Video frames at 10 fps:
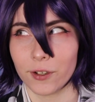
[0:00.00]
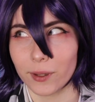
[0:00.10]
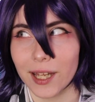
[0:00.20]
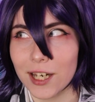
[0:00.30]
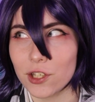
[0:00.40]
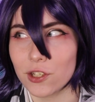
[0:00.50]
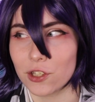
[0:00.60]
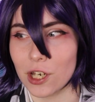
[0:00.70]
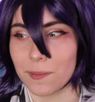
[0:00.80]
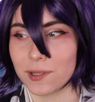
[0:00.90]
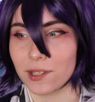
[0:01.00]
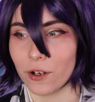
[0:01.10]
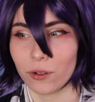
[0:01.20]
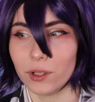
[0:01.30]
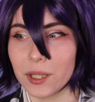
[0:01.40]
Relationships
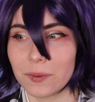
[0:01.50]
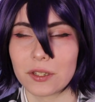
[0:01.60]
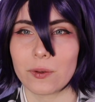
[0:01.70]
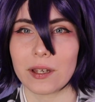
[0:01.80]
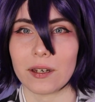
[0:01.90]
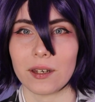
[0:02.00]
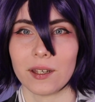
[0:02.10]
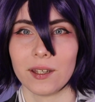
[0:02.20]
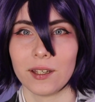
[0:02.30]
are only between